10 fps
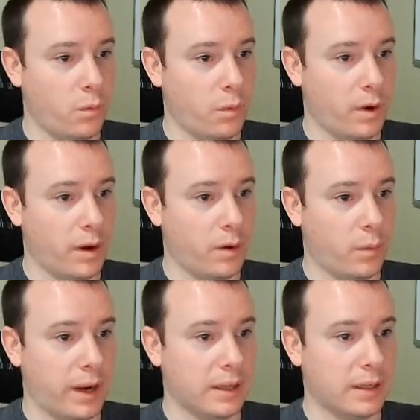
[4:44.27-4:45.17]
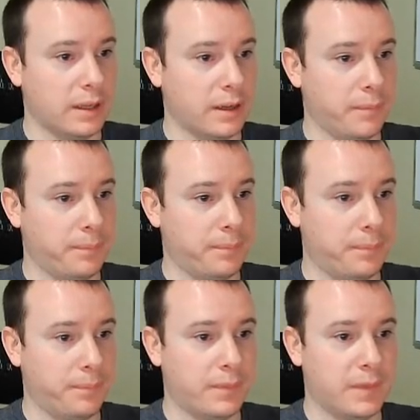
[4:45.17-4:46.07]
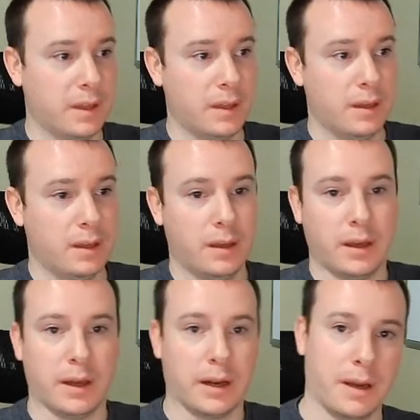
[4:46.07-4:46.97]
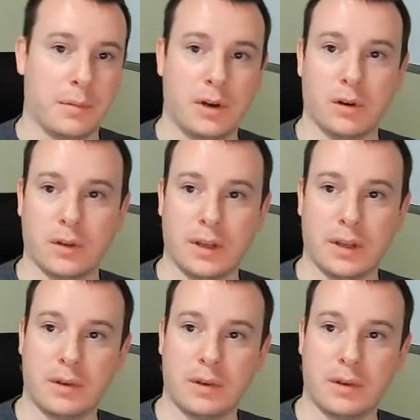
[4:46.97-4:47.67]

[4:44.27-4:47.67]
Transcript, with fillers: uh, WAN link up and I happen to know the IP